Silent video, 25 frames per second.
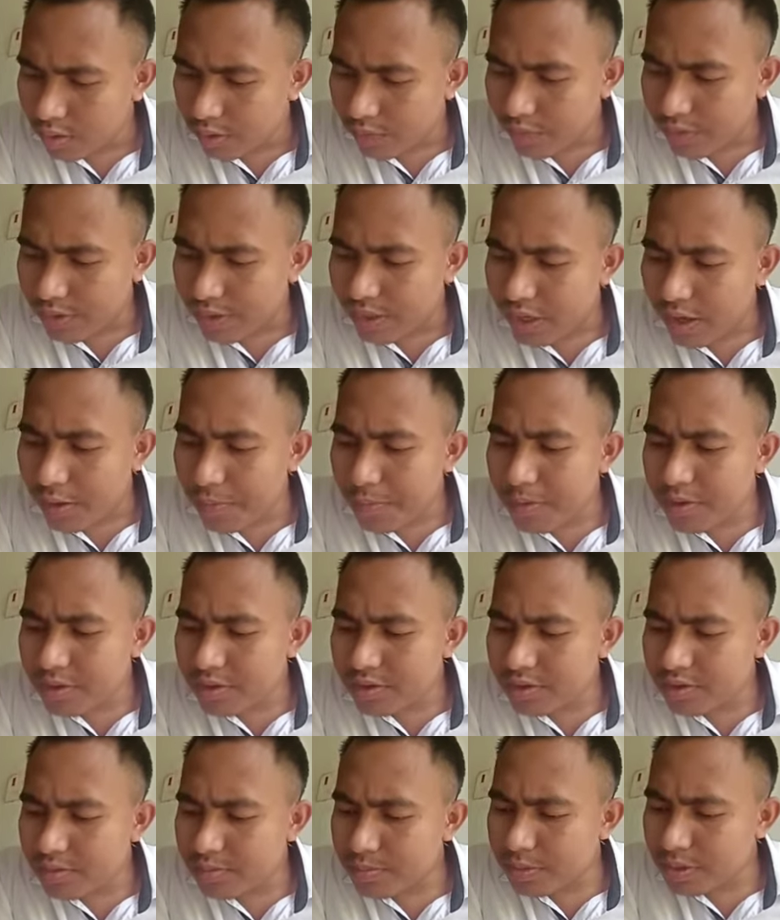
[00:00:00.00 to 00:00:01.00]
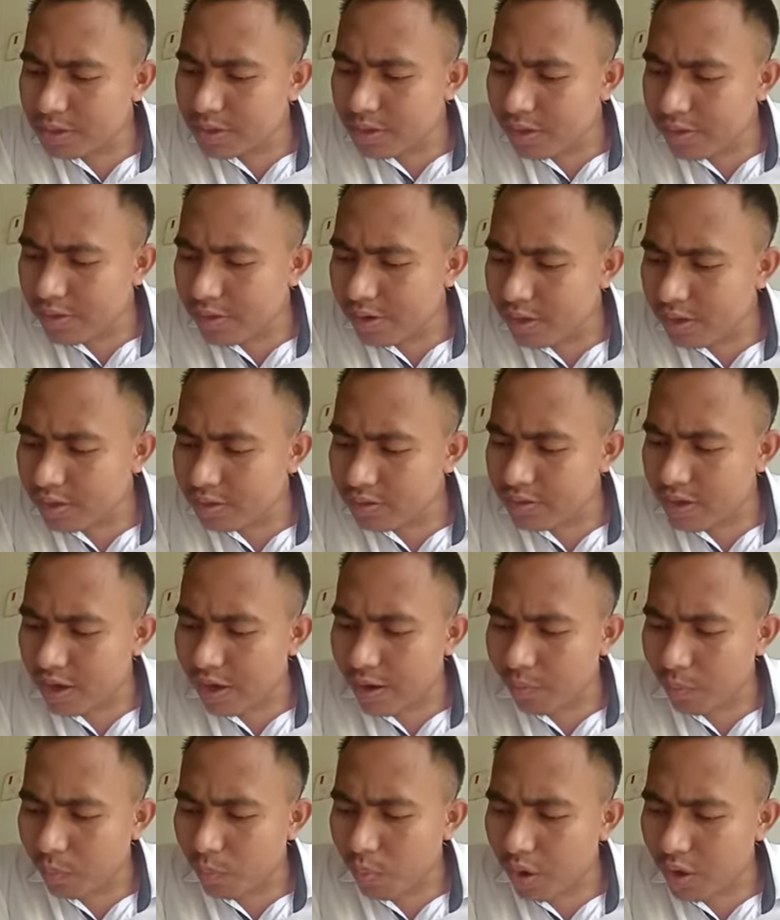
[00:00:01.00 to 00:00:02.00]
vitamins, minerals
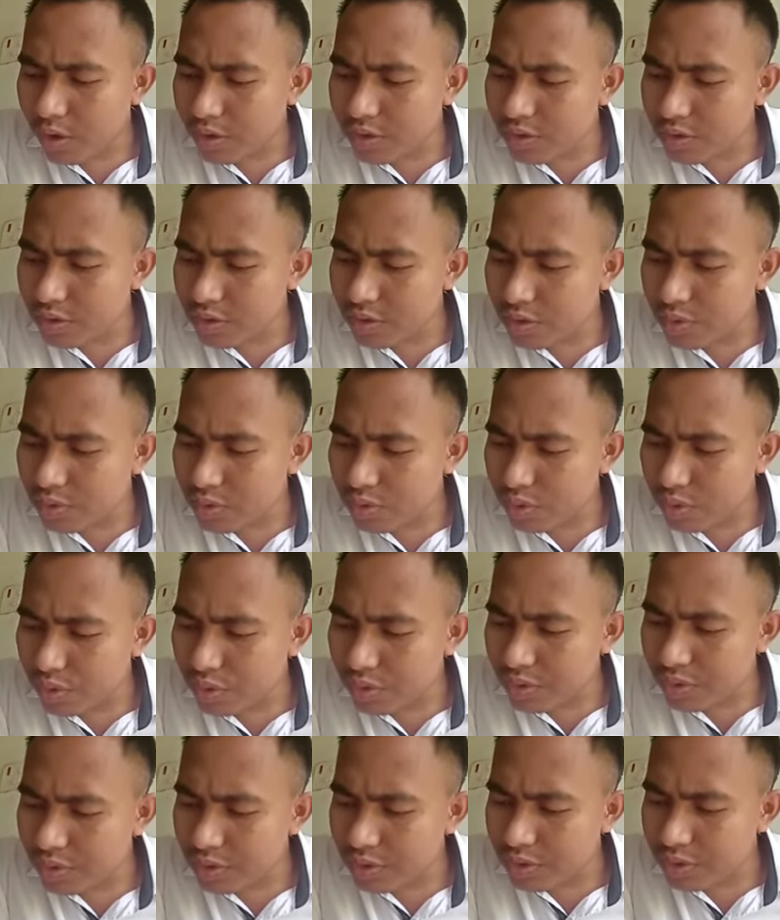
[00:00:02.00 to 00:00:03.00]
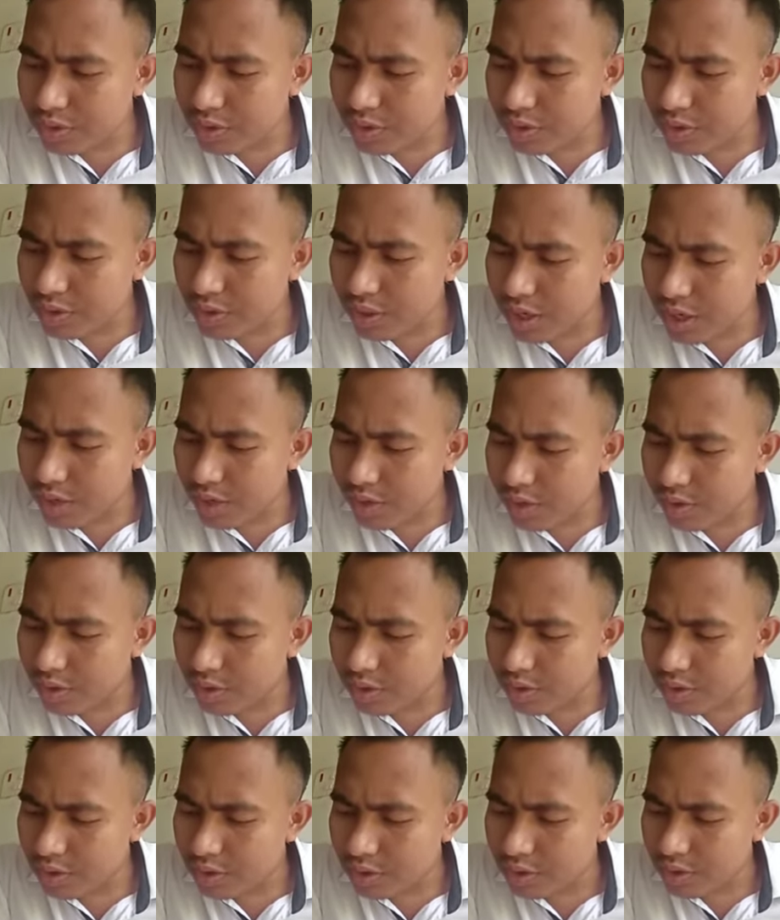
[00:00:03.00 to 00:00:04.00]
and water do not yield
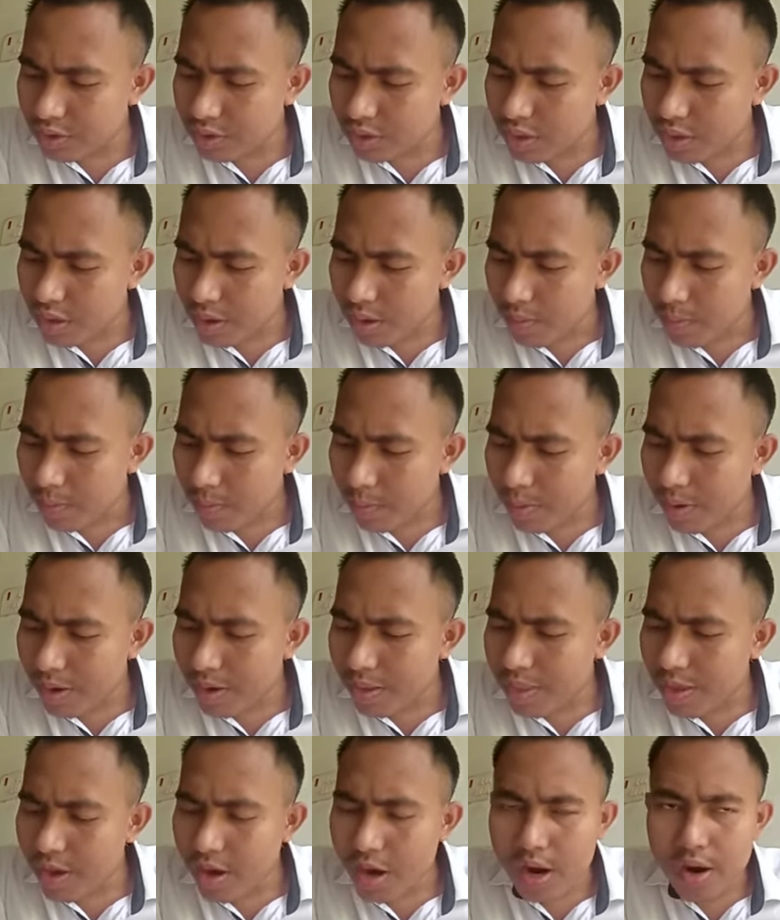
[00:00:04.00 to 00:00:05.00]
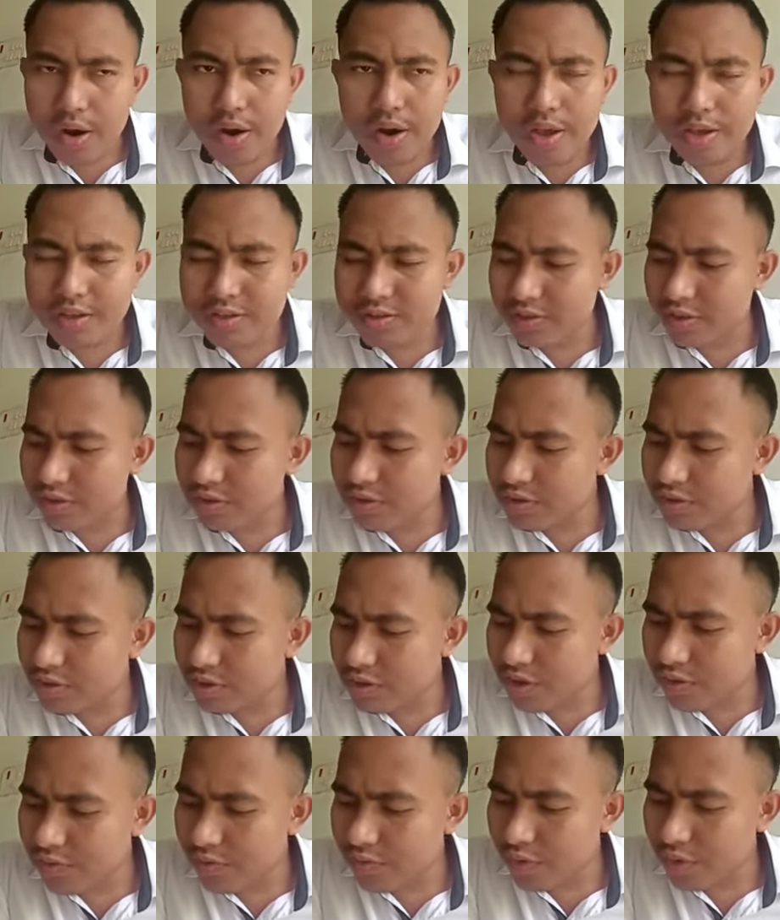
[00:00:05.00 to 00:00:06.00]
energy, but are
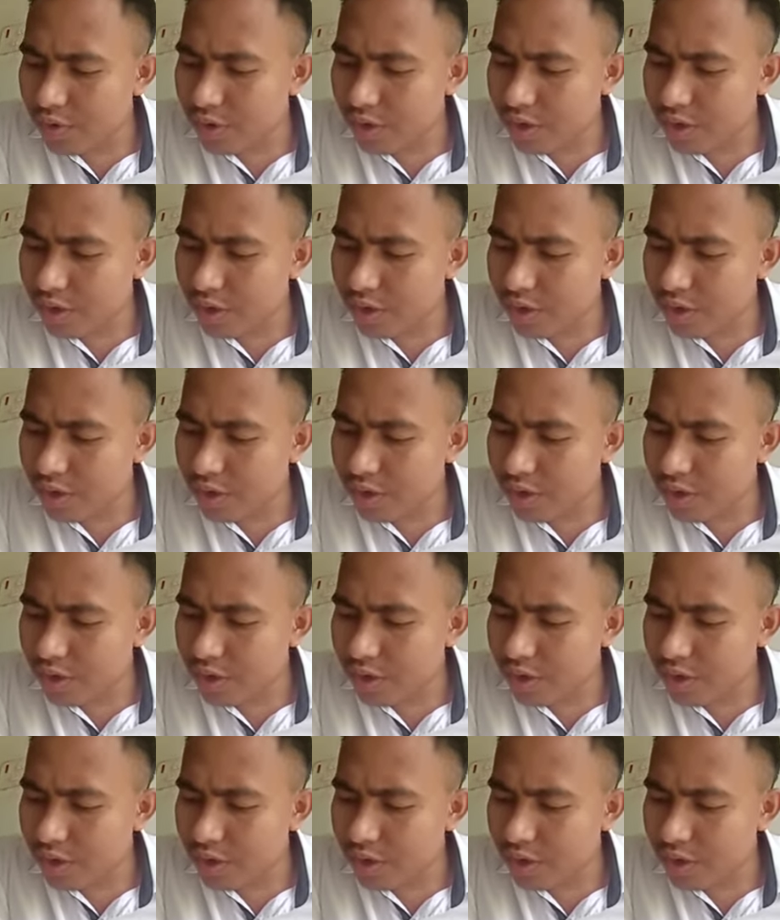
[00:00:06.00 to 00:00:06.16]
essential for